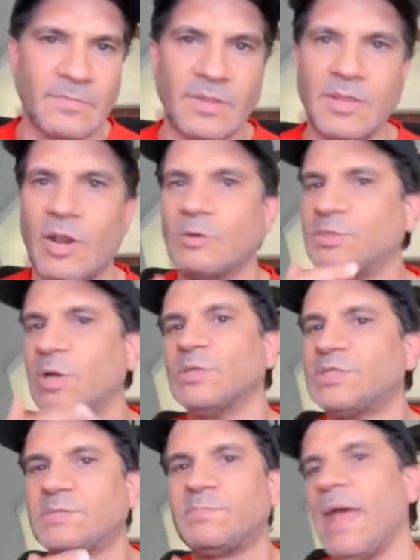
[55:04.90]

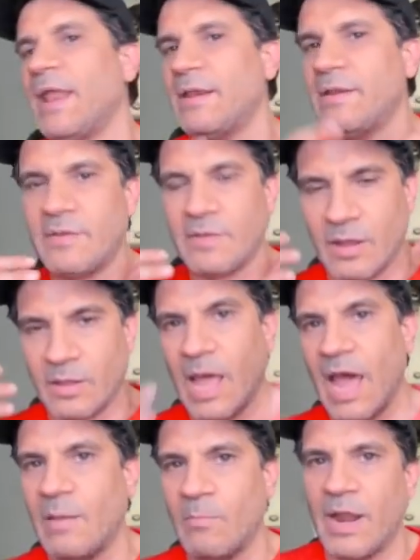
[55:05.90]
don't spend a
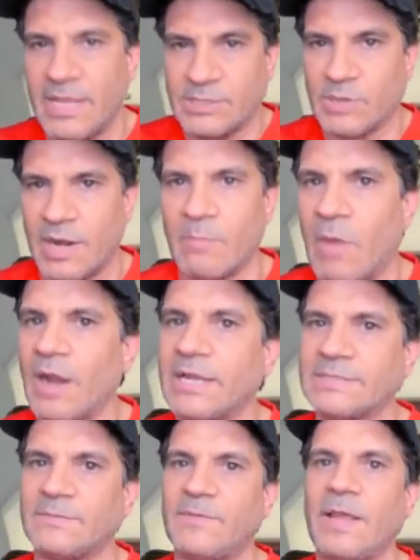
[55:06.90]
lot of money trying to
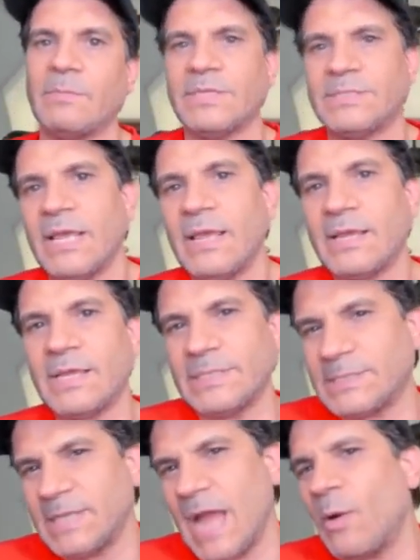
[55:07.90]
market to families because
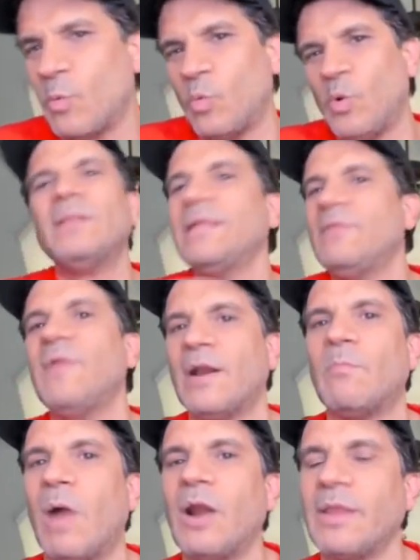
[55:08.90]
it's not really
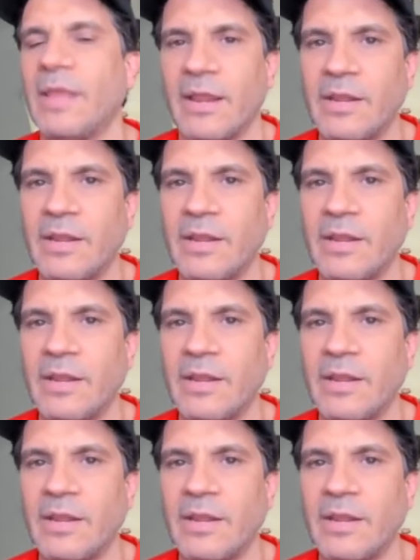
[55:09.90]
their market.